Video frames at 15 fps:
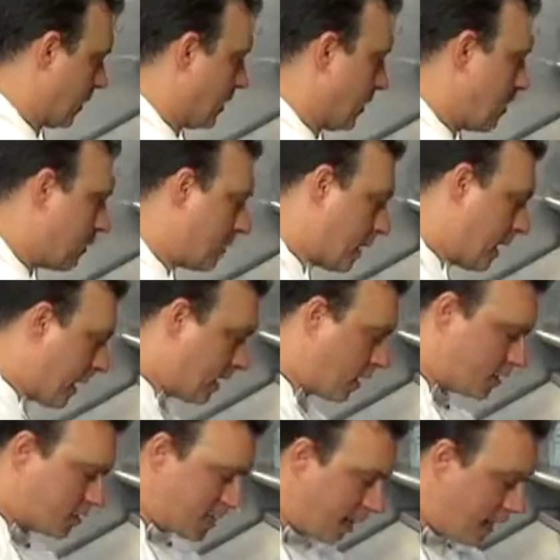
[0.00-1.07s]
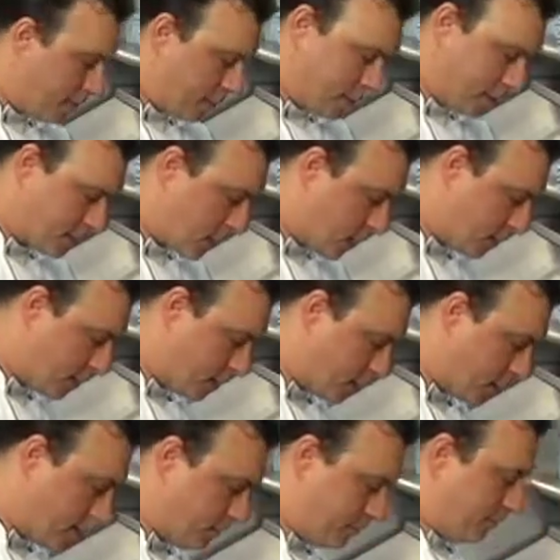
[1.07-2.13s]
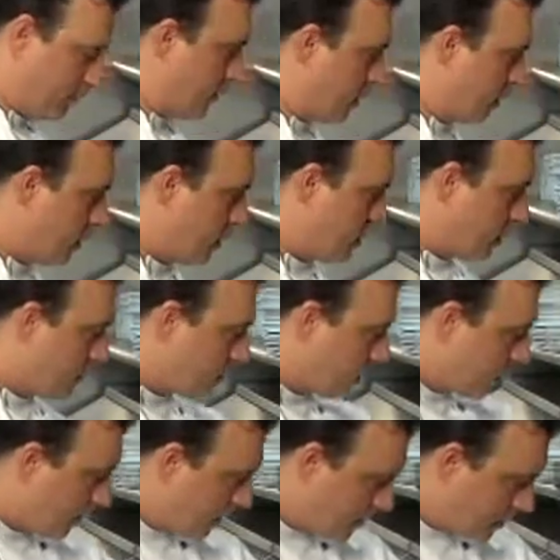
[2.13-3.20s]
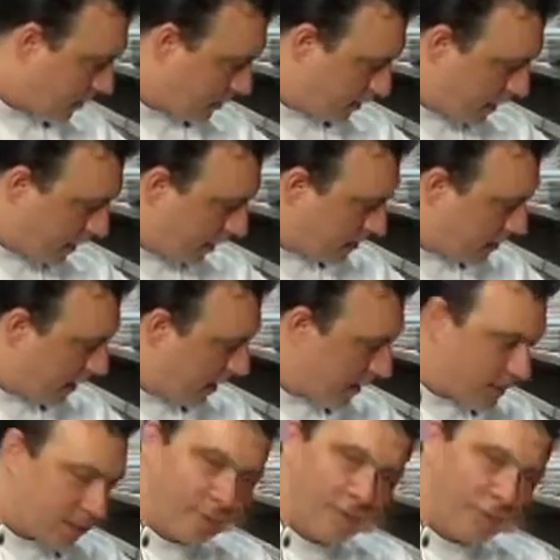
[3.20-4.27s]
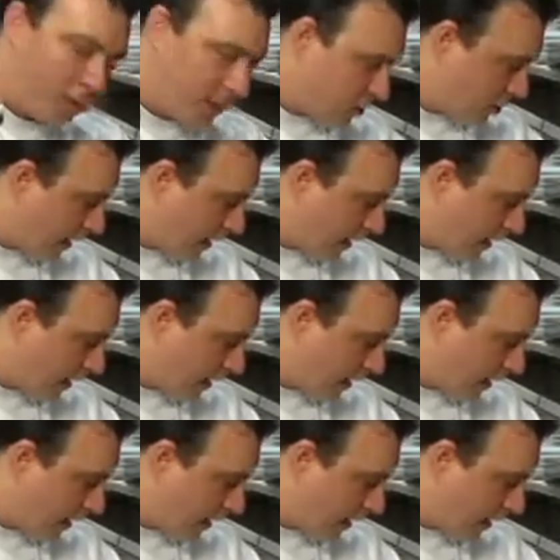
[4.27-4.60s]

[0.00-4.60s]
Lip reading: And now we're going to add our toppings onto it. For this, I like to add some fresh